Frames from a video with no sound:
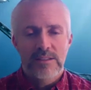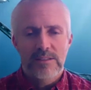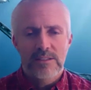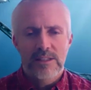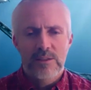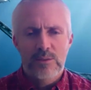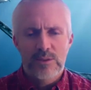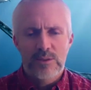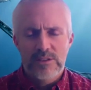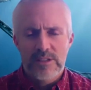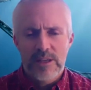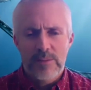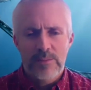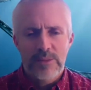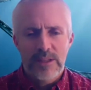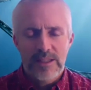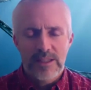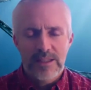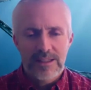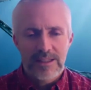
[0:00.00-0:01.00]
and was
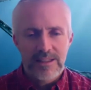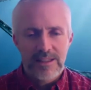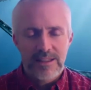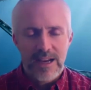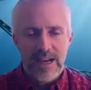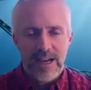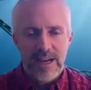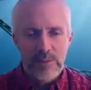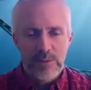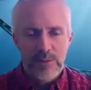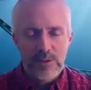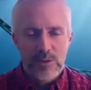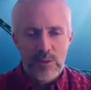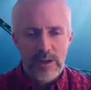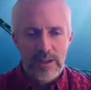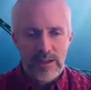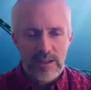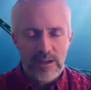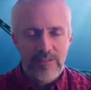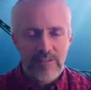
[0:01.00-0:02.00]
something that I was
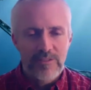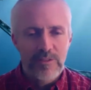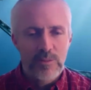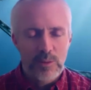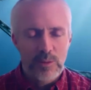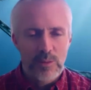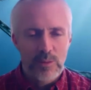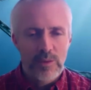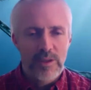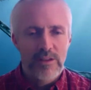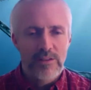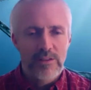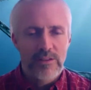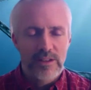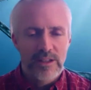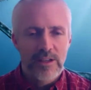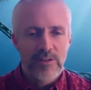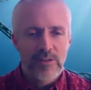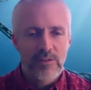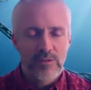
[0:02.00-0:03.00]
quite comfortable with and
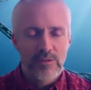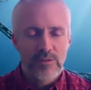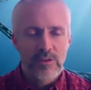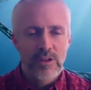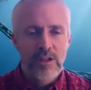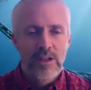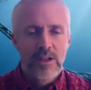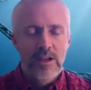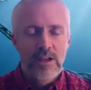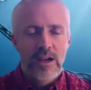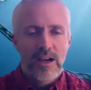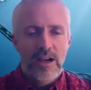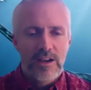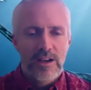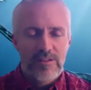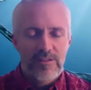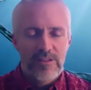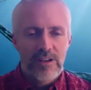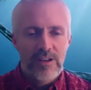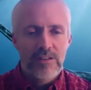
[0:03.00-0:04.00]
have
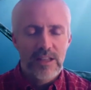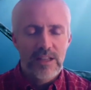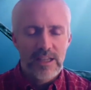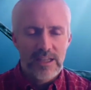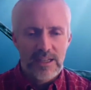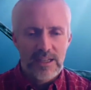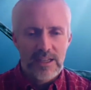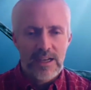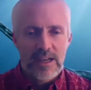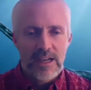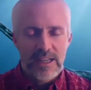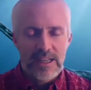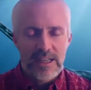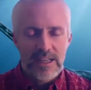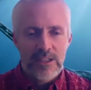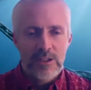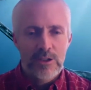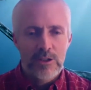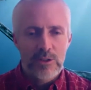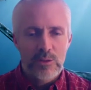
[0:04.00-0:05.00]
felt like I
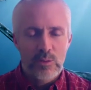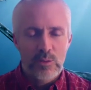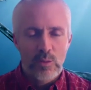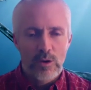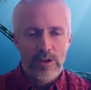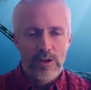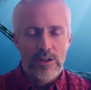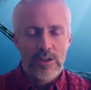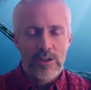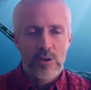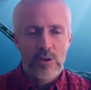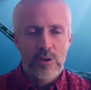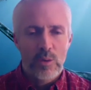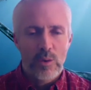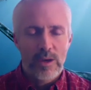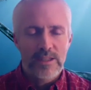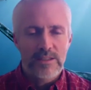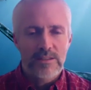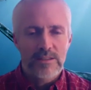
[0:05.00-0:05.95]
could work quite